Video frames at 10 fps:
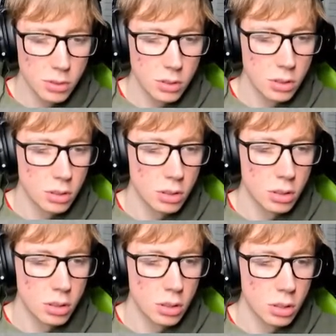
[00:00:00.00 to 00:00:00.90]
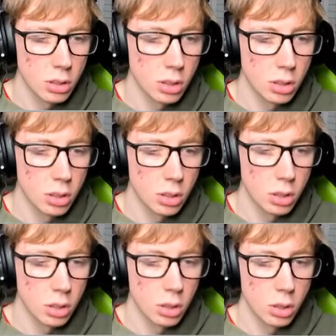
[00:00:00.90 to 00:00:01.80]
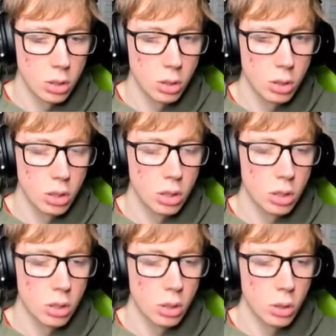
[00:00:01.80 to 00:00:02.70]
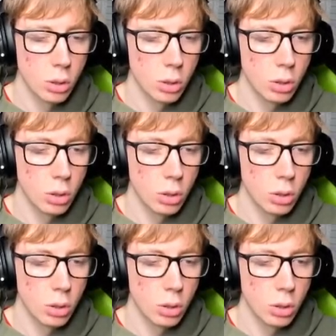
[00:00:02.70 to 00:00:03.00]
[no speech]